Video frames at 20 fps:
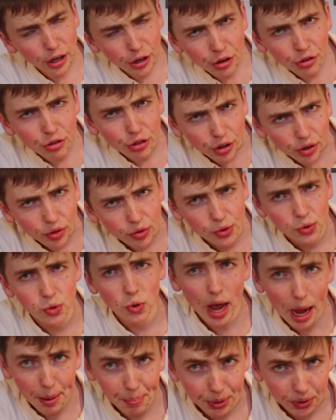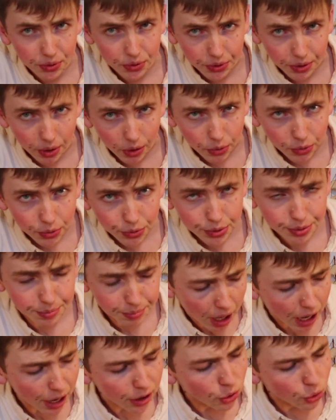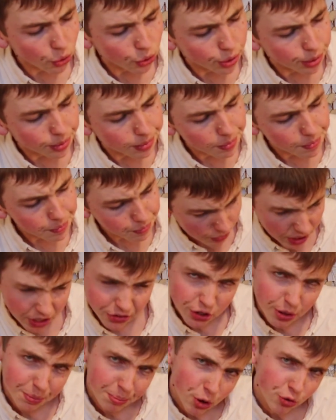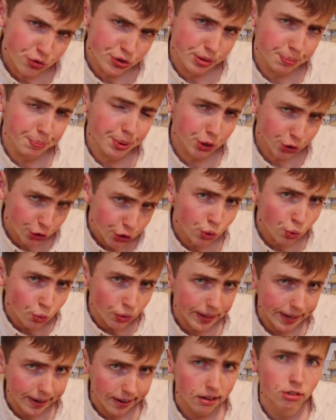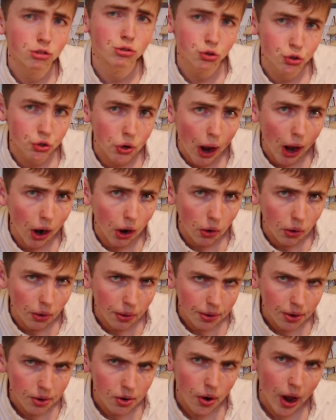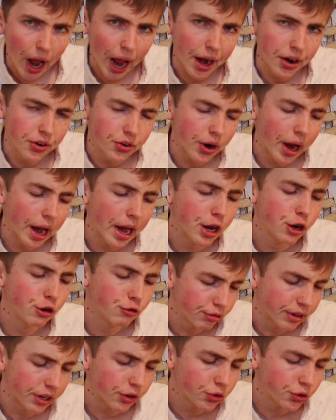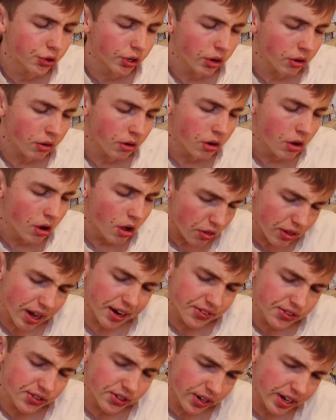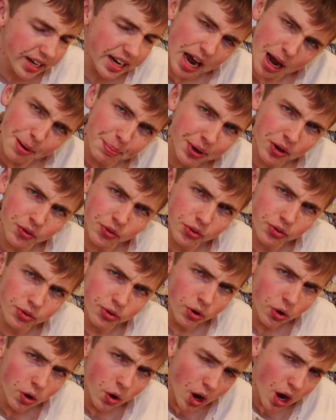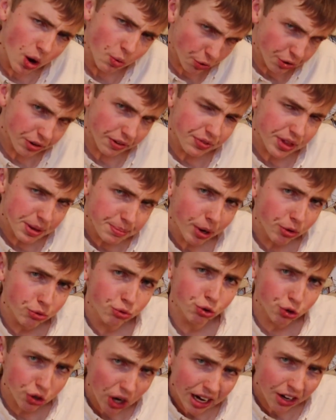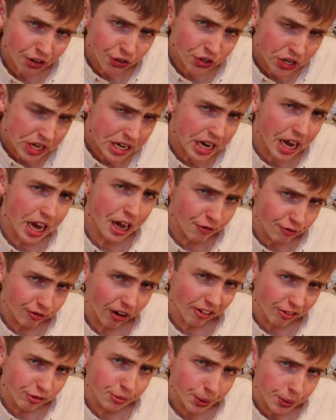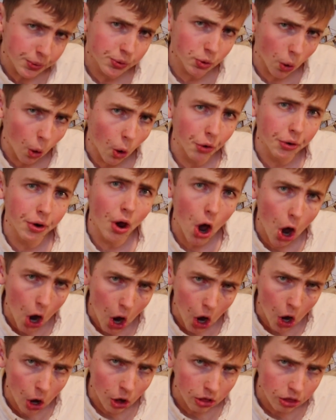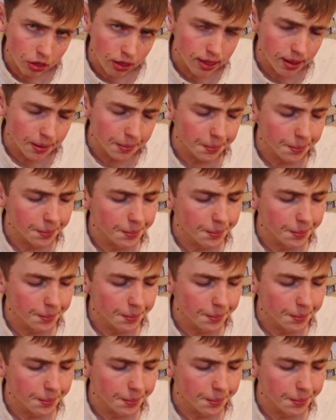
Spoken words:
In this episode, I look at a most peculiar shell and a creature that inhabits one of the most challenging environments on Earth.